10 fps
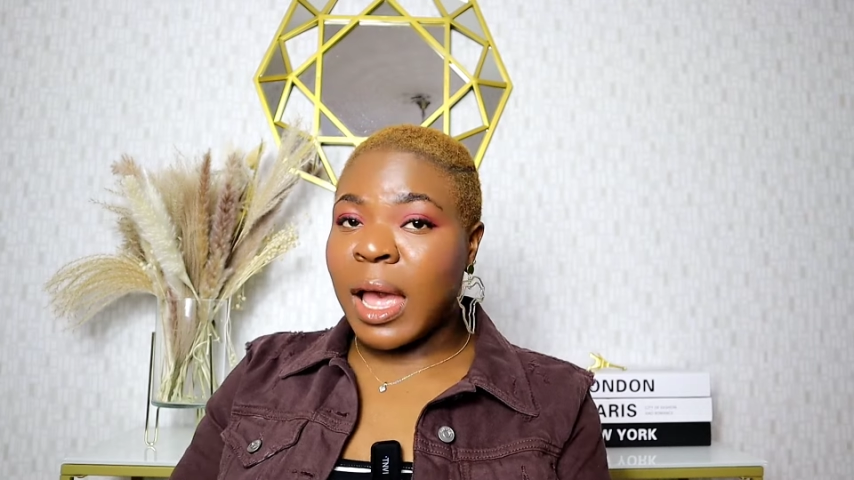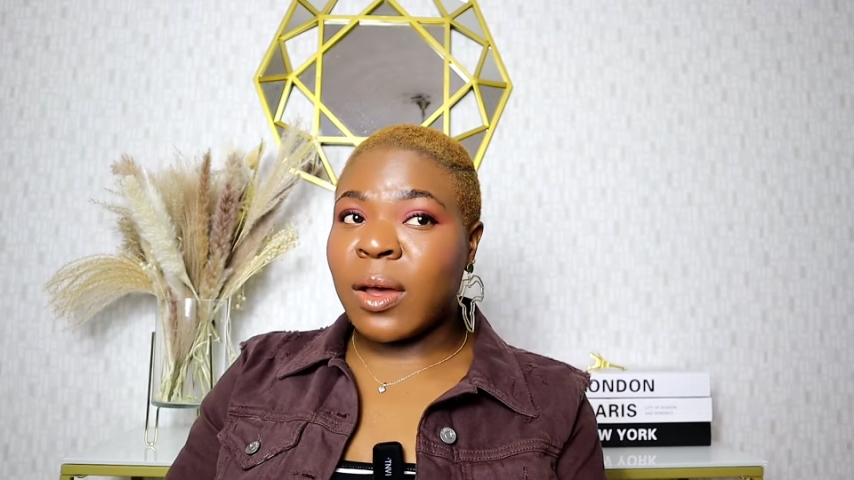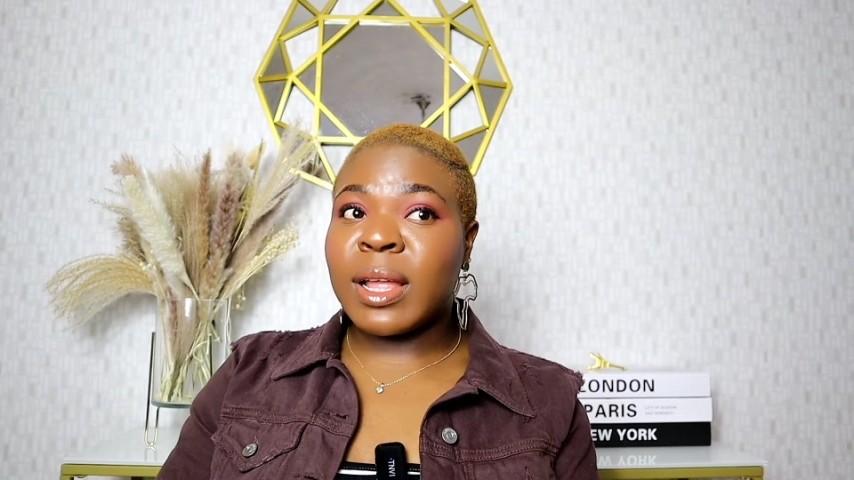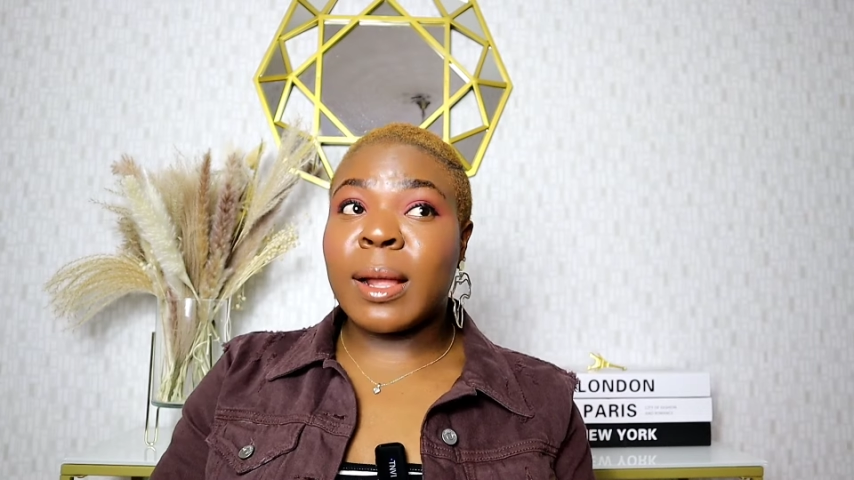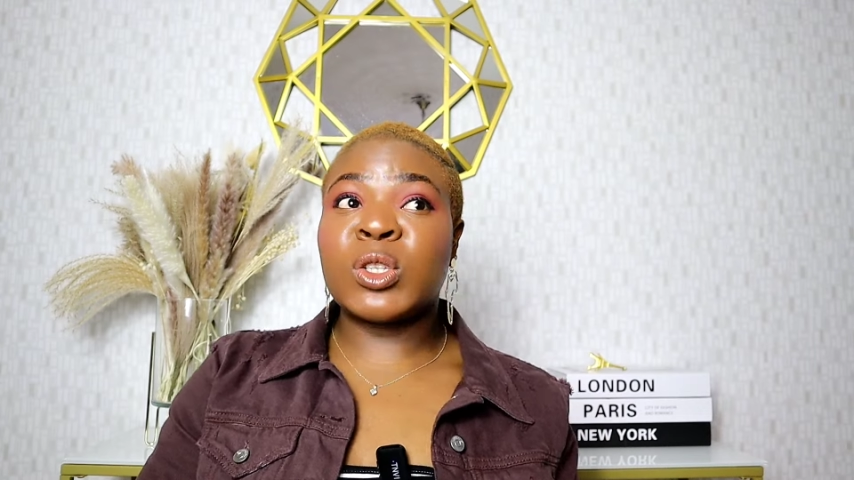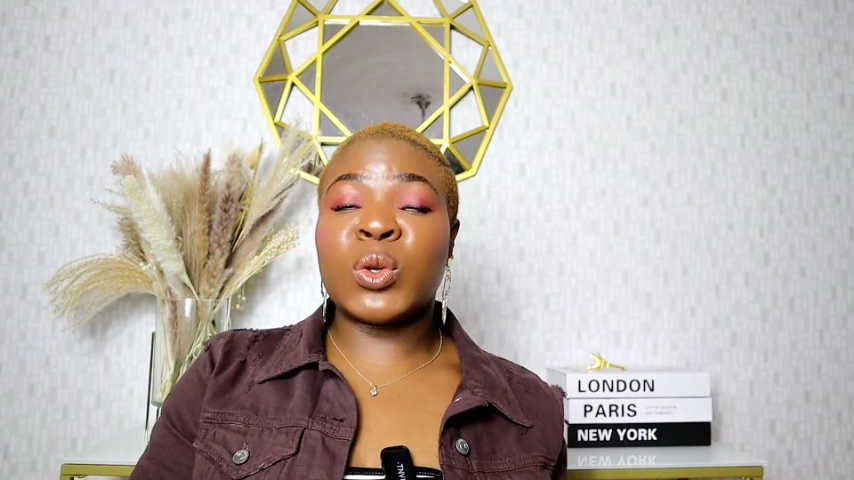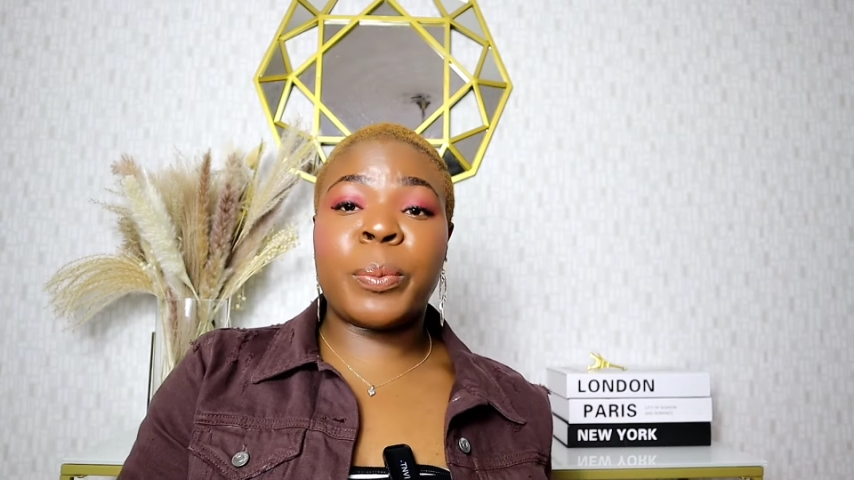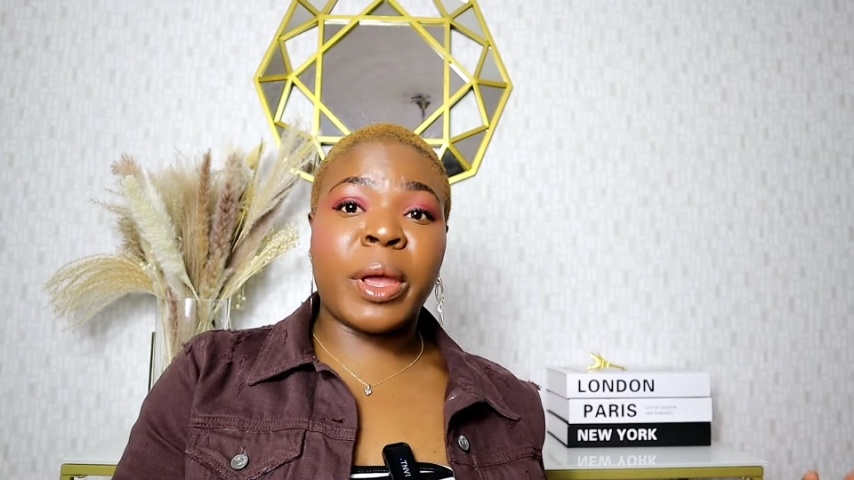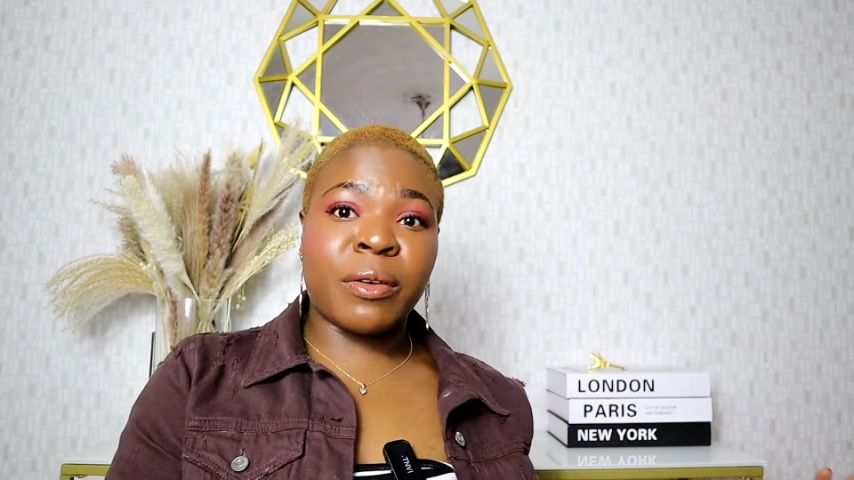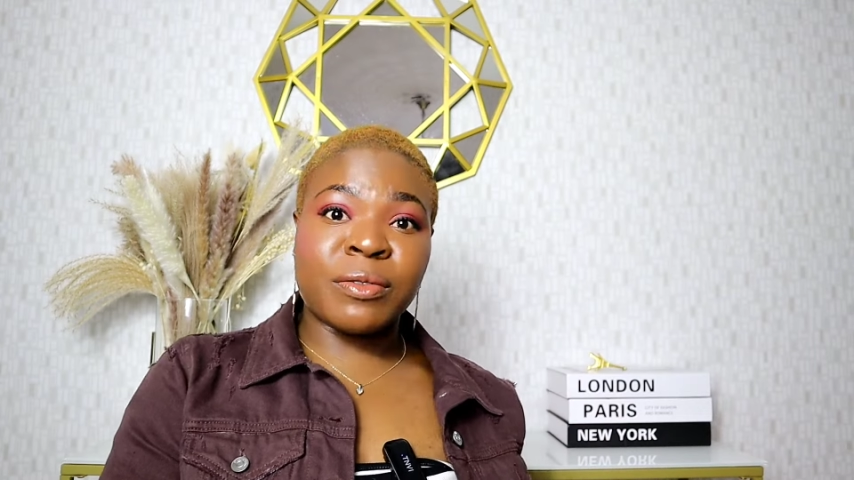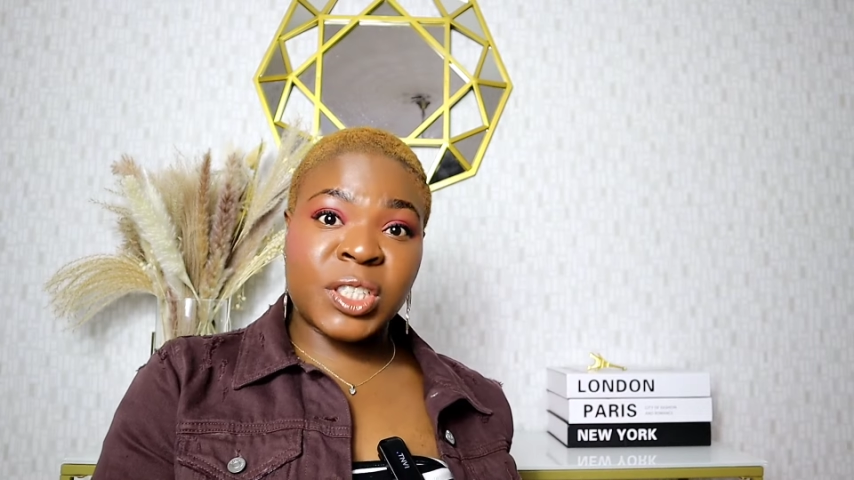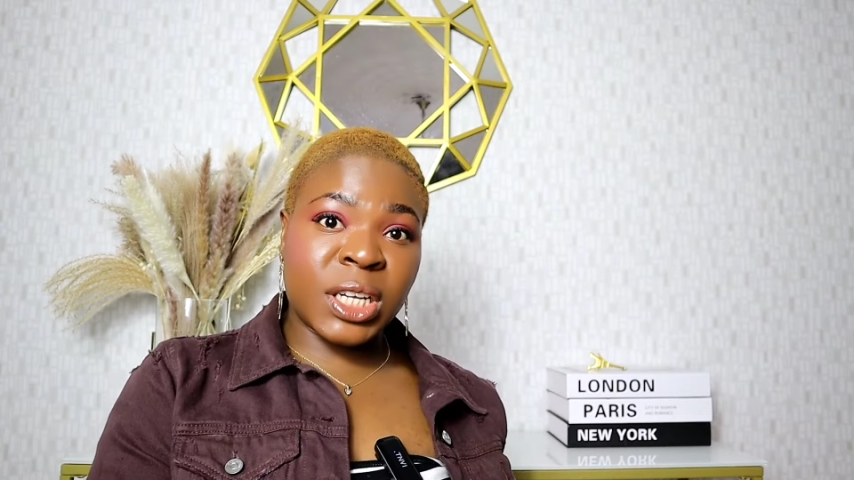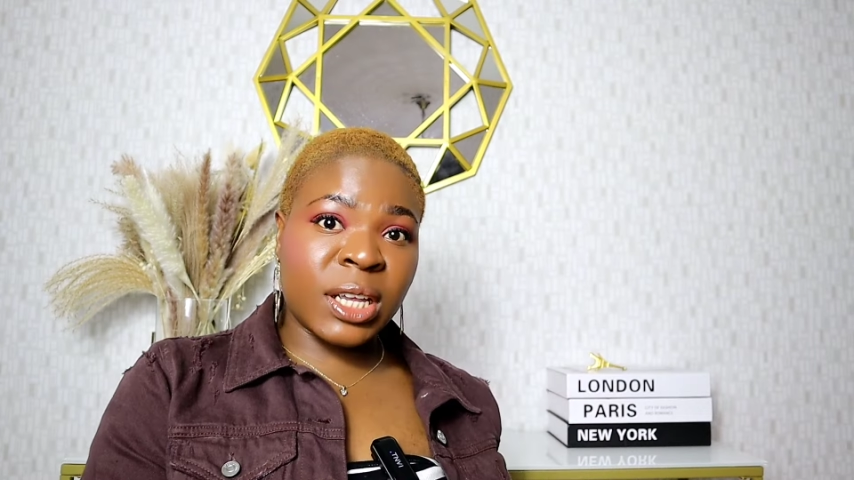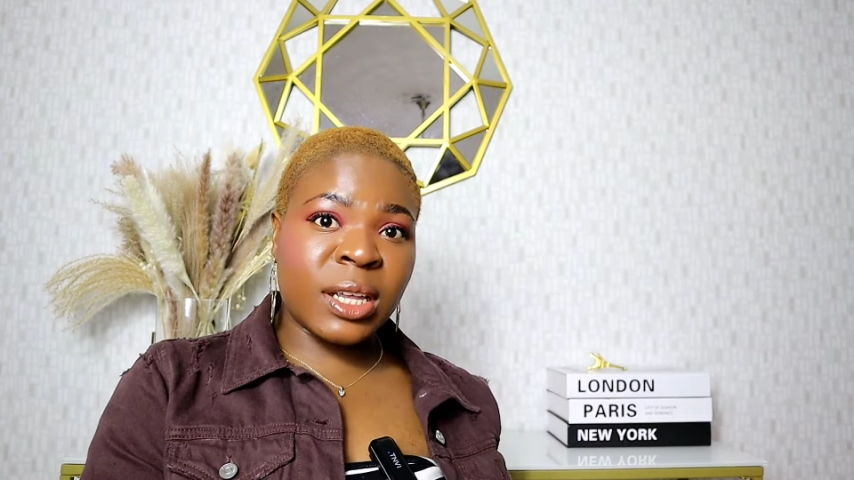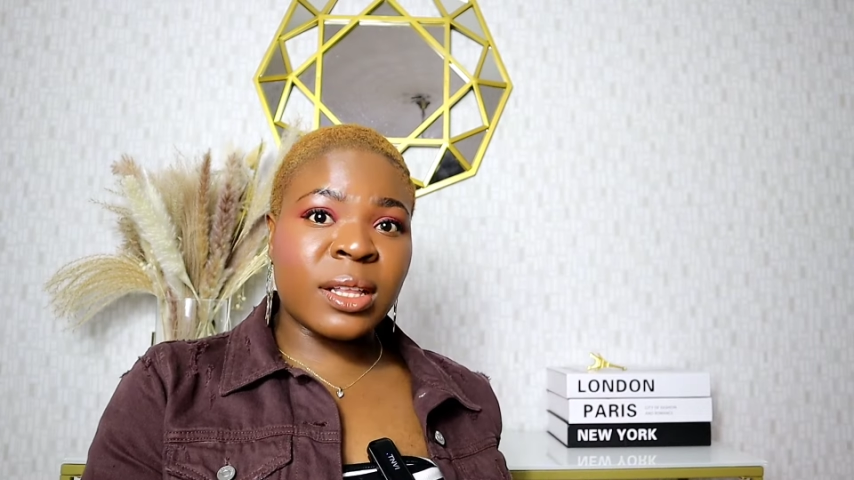I ordered 2 pair of
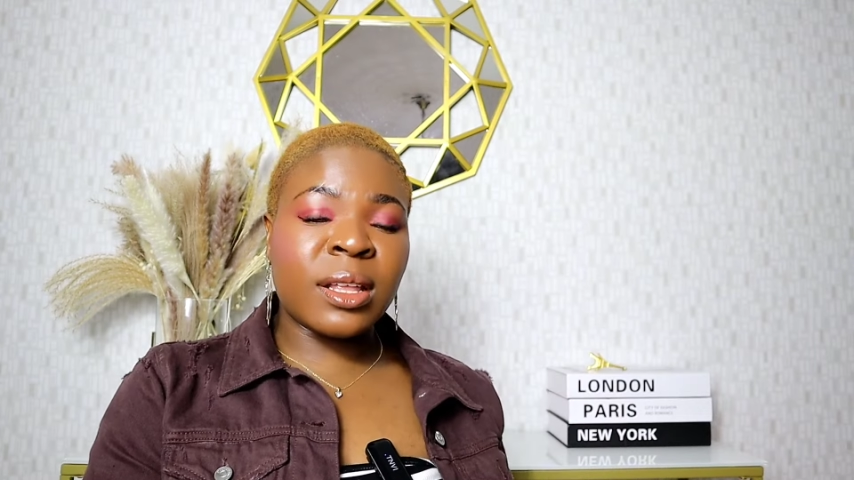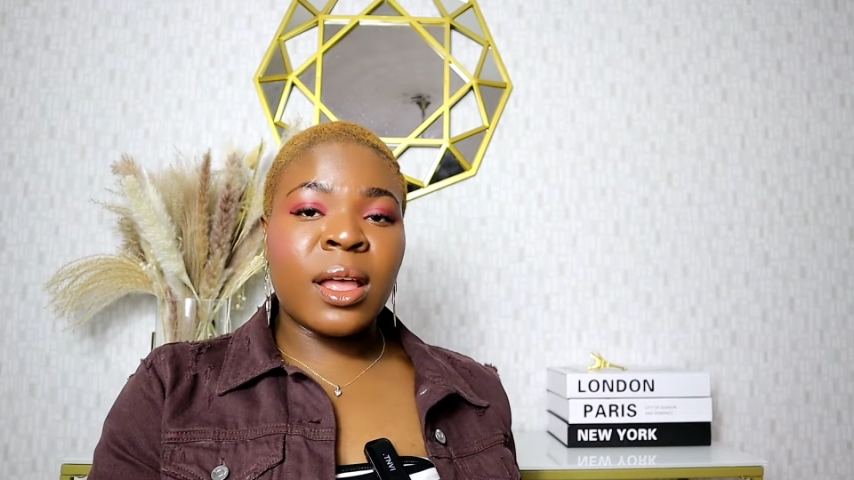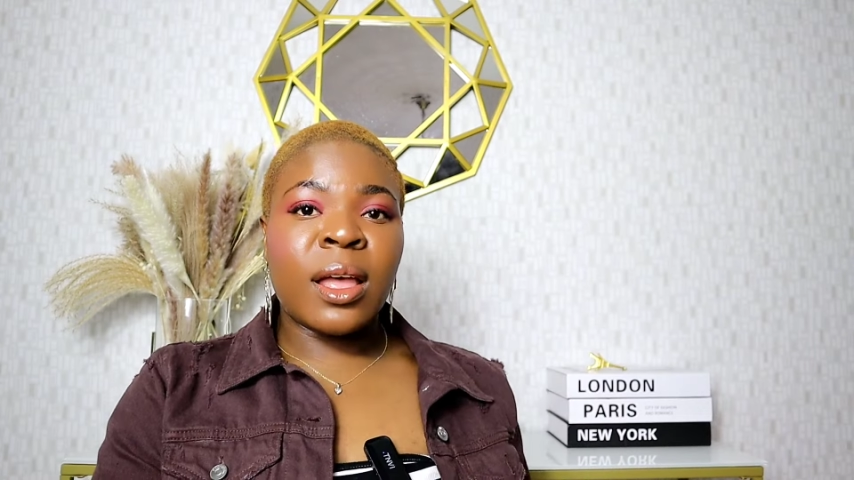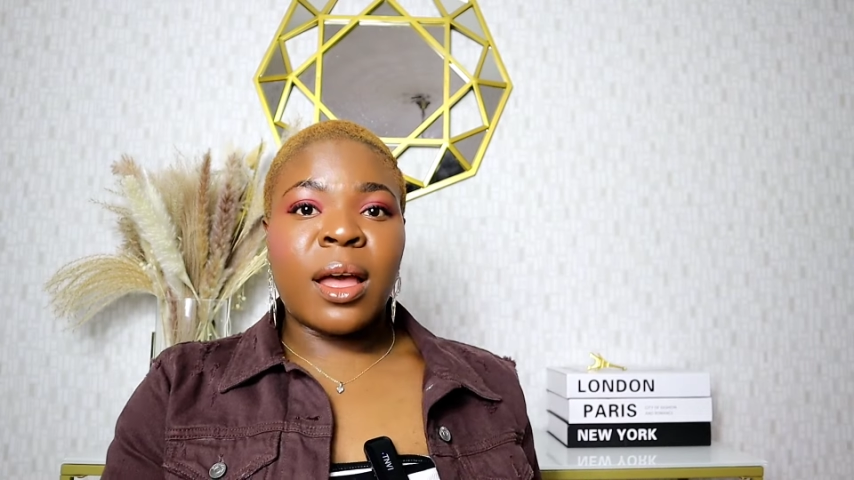jeans,